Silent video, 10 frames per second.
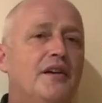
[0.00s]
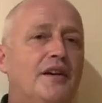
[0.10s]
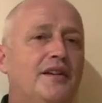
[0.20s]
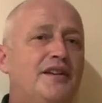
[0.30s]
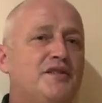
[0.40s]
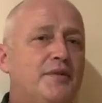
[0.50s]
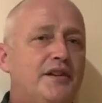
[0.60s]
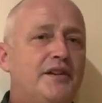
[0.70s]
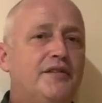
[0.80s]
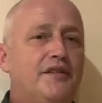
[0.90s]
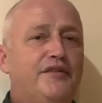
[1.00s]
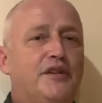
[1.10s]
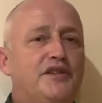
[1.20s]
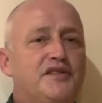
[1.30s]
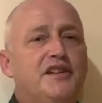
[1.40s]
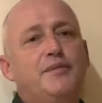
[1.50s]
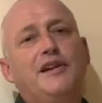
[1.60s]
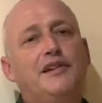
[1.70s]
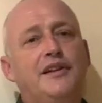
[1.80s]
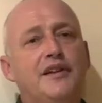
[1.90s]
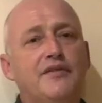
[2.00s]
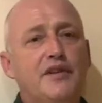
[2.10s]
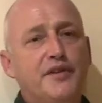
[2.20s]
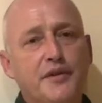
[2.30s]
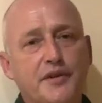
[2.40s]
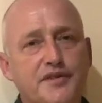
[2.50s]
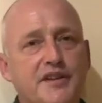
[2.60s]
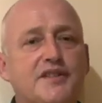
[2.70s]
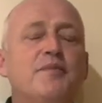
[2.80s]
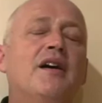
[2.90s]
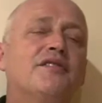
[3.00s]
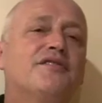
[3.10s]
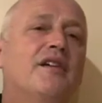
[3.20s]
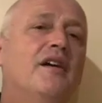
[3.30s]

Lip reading: The filters need to be cleaned every 3 or 6 months.